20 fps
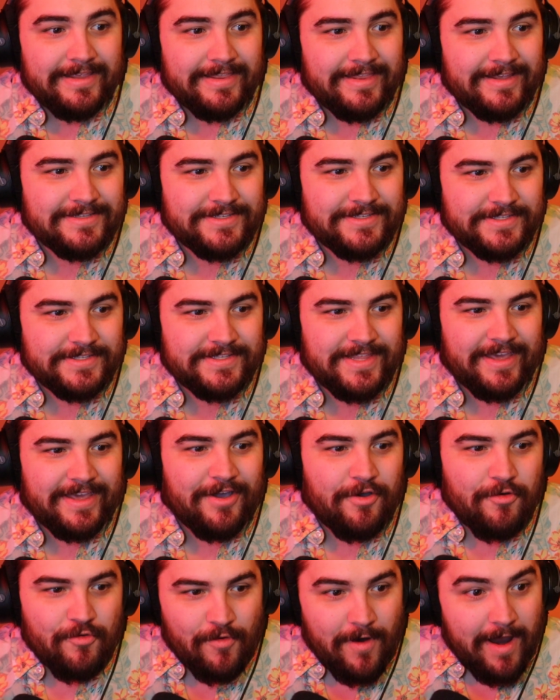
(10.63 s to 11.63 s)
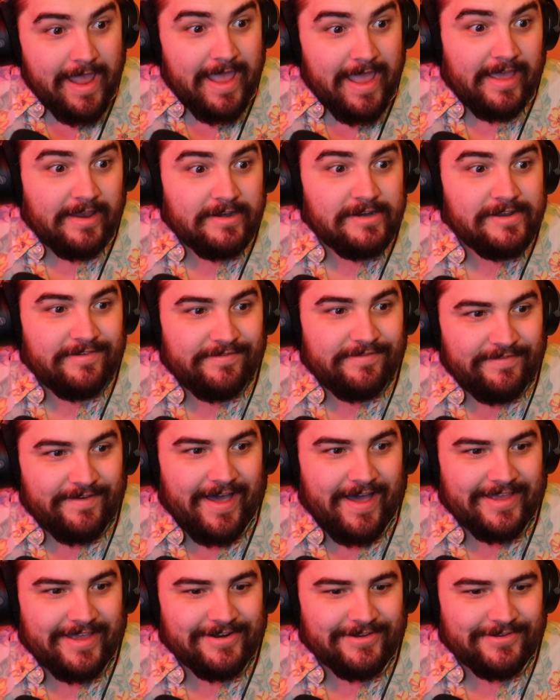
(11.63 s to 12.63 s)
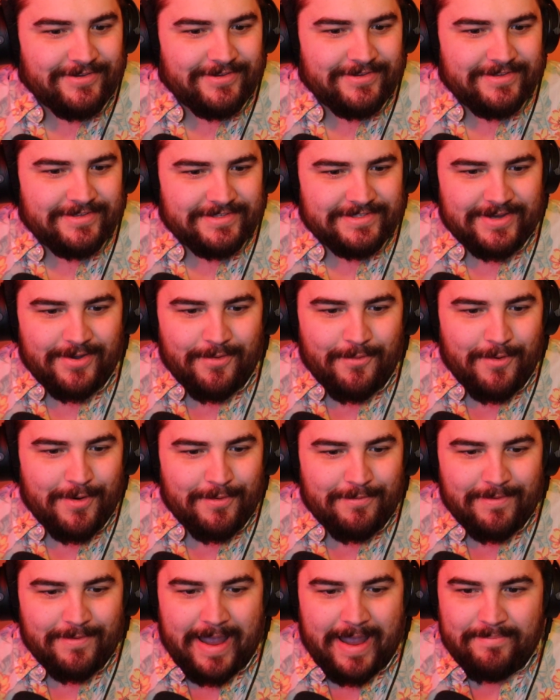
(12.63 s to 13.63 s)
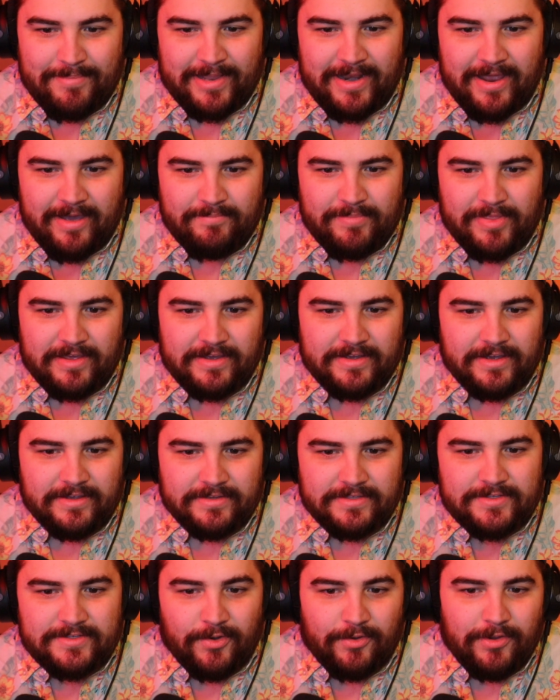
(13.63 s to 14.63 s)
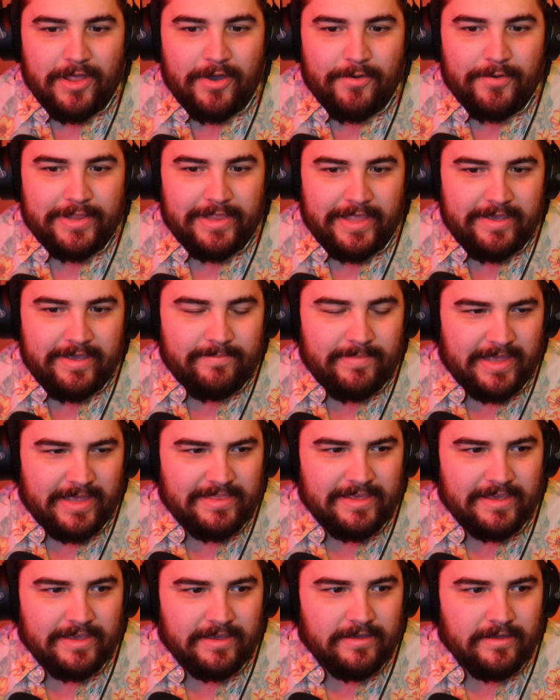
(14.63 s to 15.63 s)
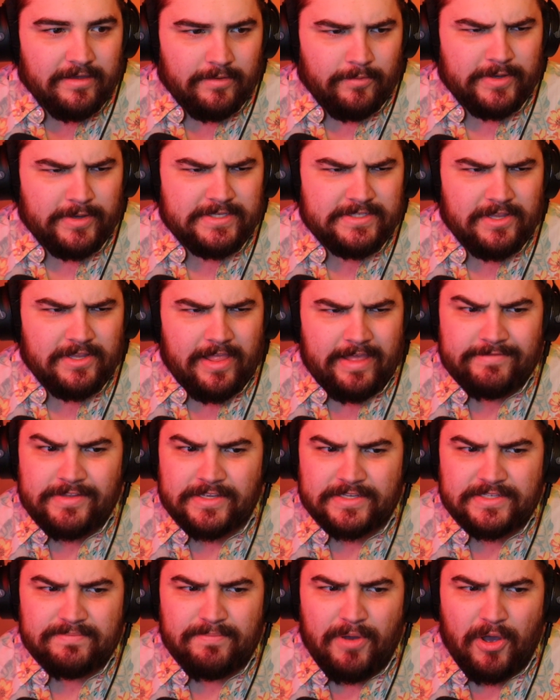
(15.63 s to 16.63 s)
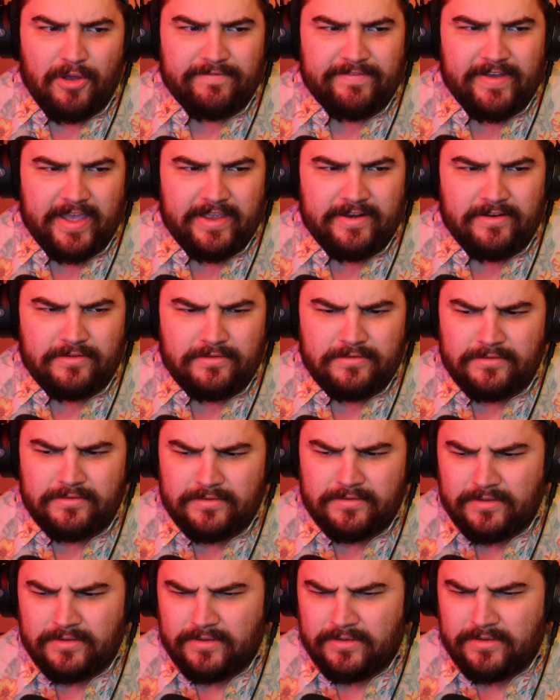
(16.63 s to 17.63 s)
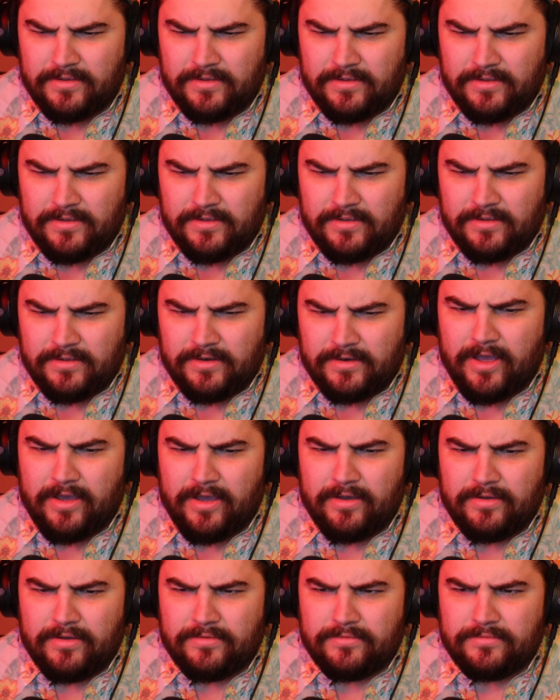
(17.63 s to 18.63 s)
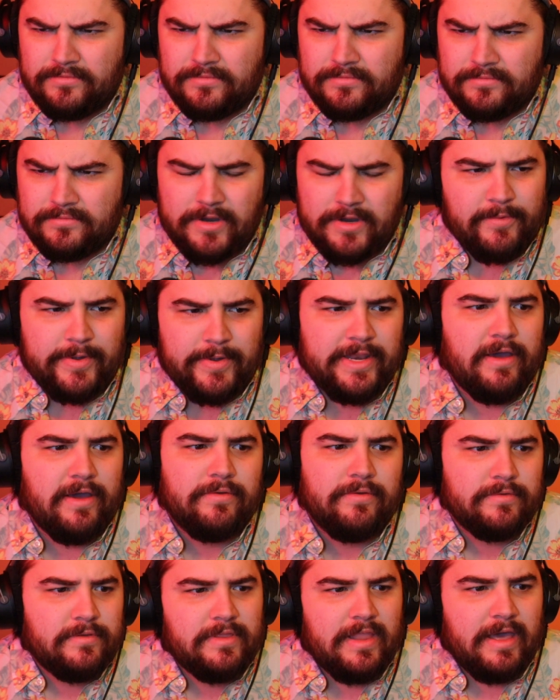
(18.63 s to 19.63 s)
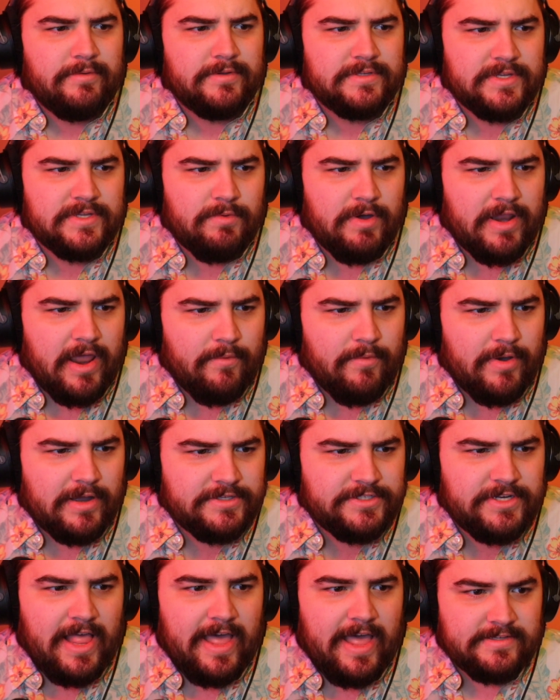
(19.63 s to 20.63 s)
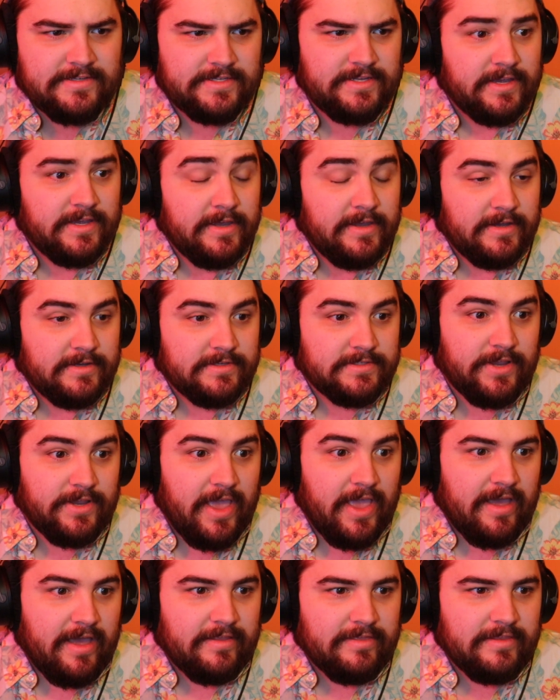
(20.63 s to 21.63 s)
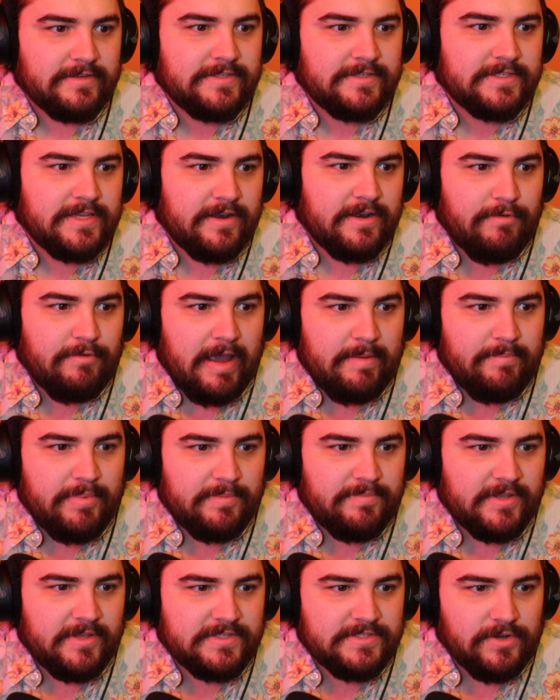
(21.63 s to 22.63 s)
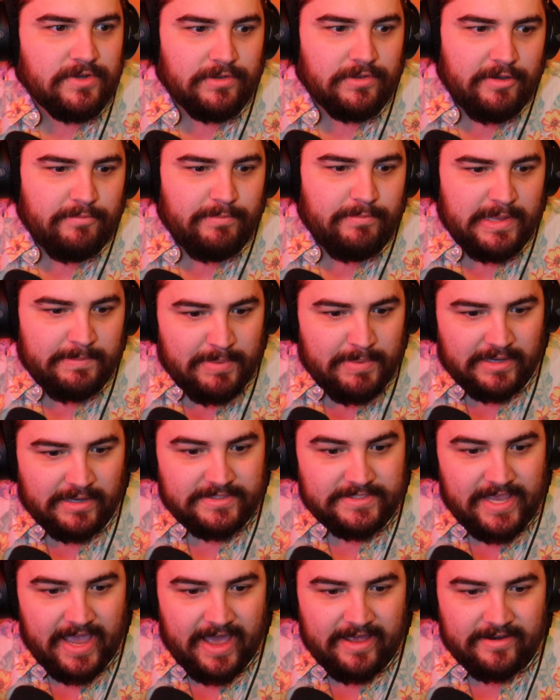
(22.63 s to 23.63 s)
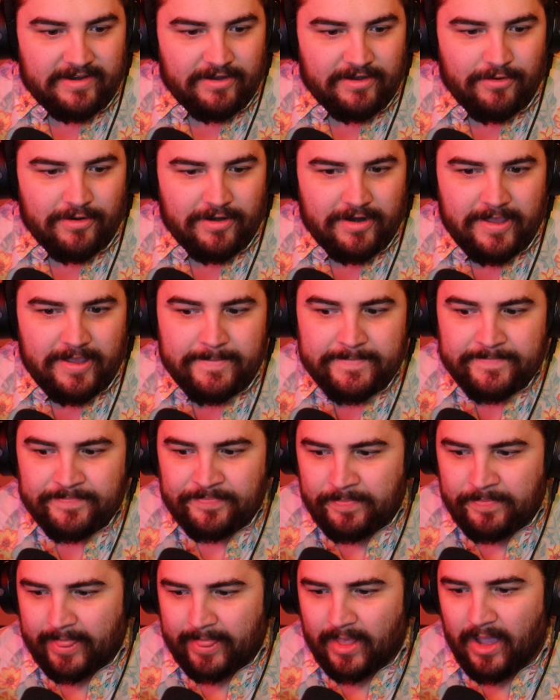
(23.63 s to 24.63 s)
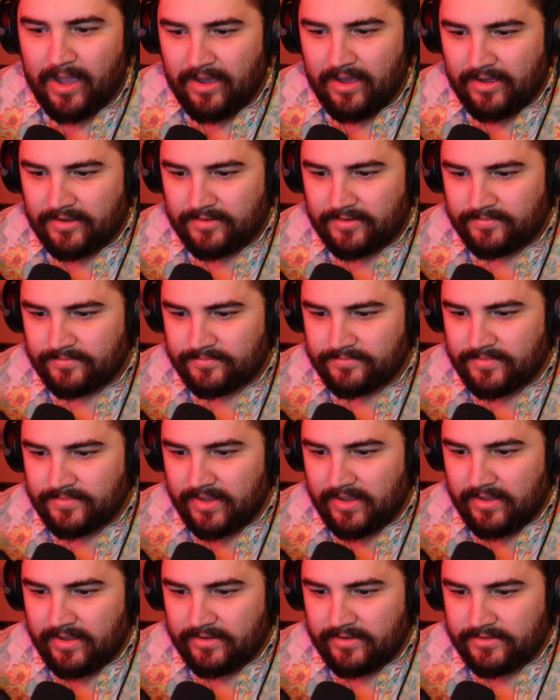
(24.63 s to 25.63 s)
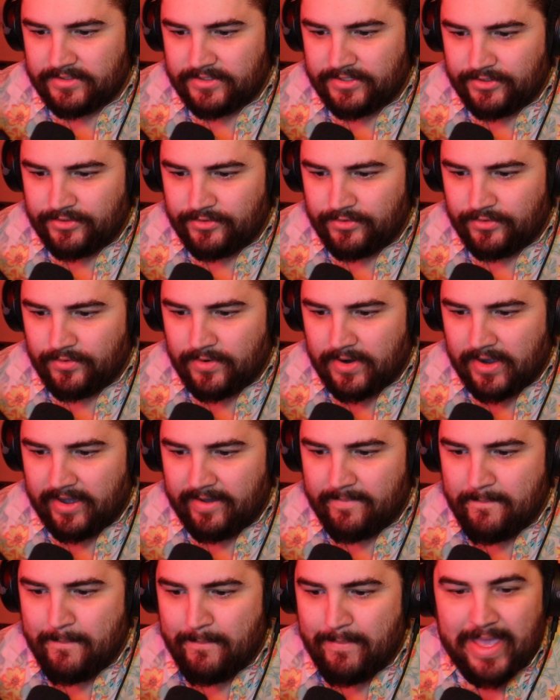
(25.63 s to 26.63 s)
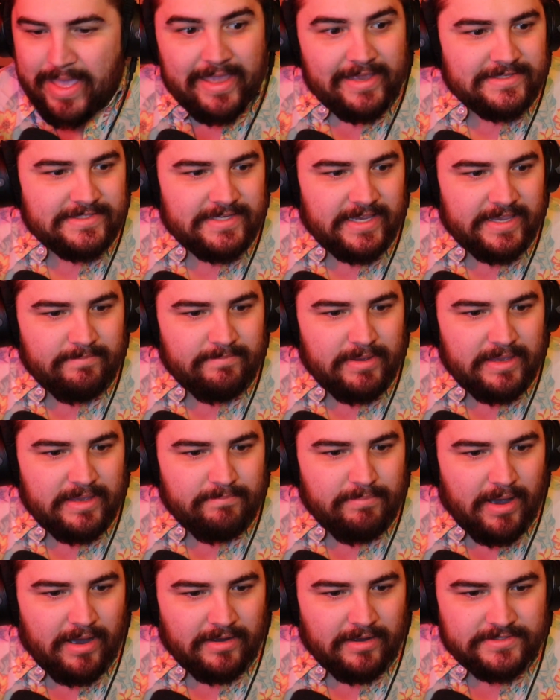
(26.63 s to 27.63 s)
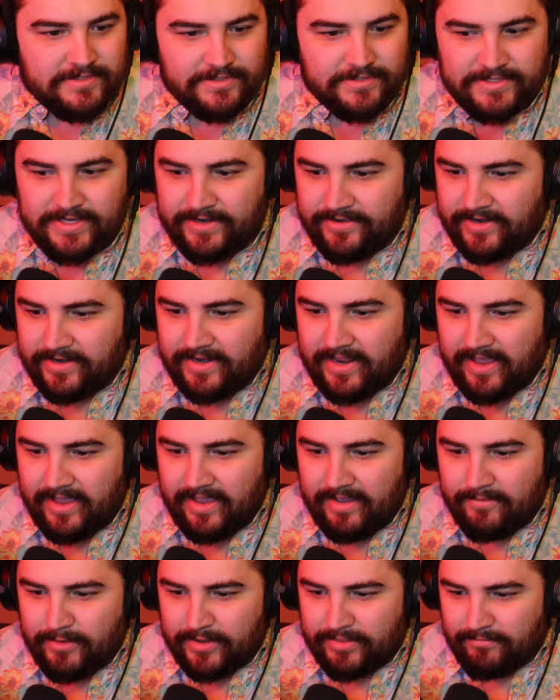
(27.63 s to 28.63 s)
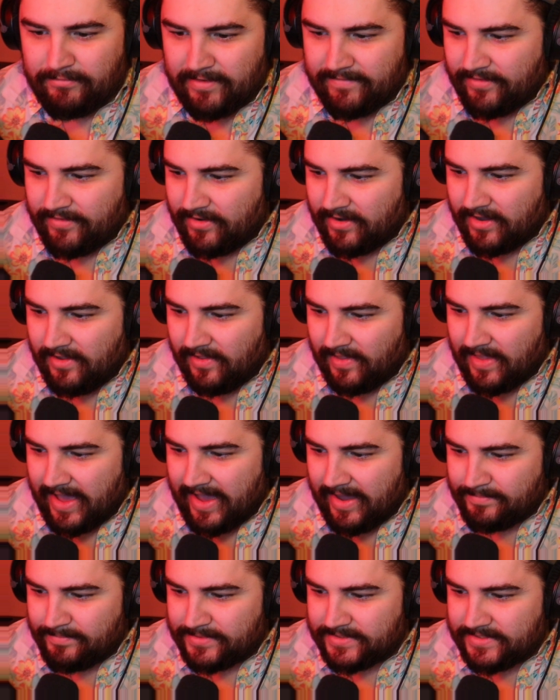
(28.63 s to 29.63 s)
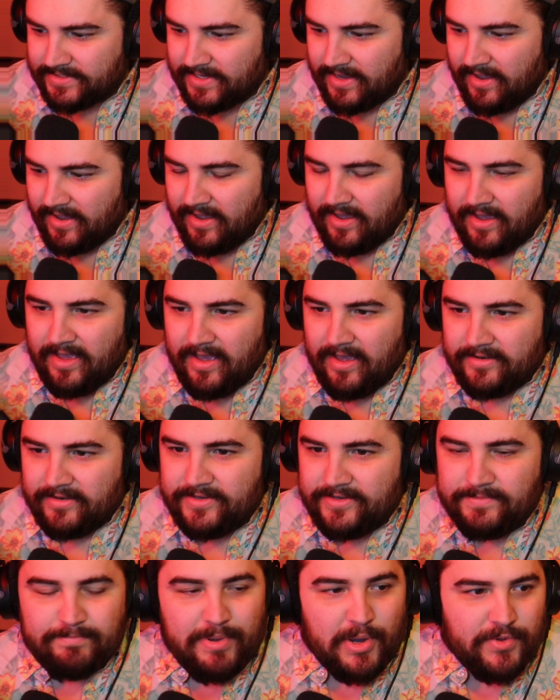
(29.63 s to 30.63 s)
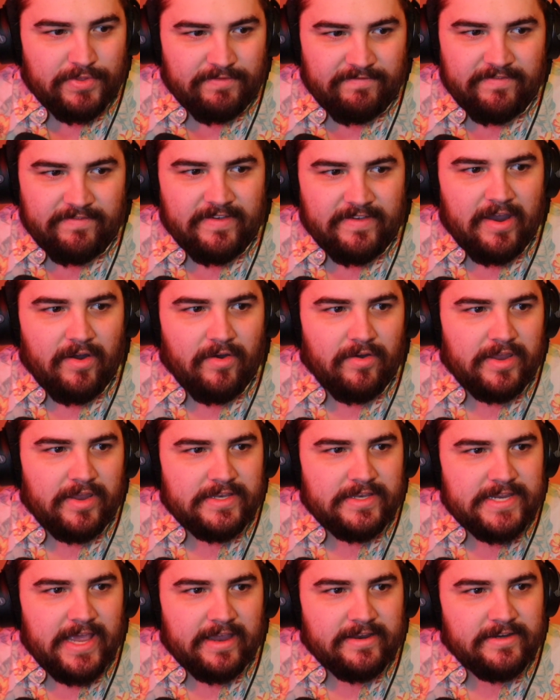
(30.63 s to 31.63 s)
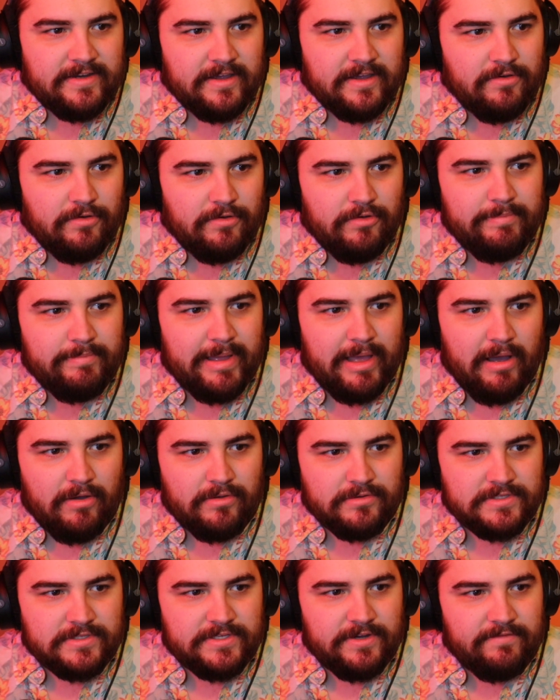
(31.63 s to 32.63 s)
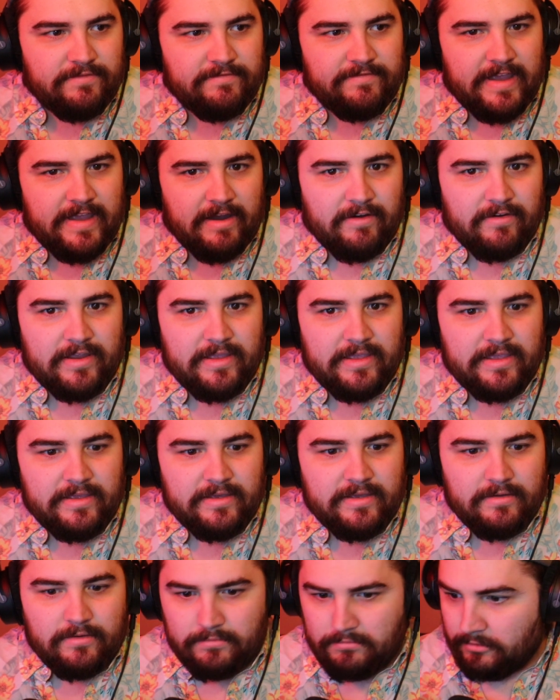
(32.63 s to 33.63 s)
This is the grand final, so we're wrapping up the solo elim. I think we still have the small final. No, we don't. That was the one I watched last. So yeah, this is going to wrap up the solo beatbox category. Two amazing beatboxers here today with River and Colaps. Both very technical, but also very